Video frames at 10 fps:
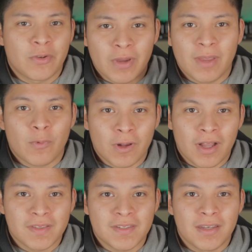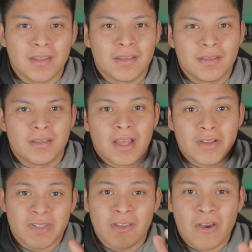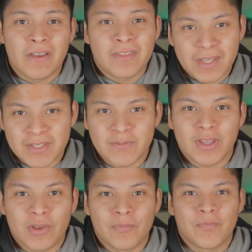create more content. I'll see y'all in the next video.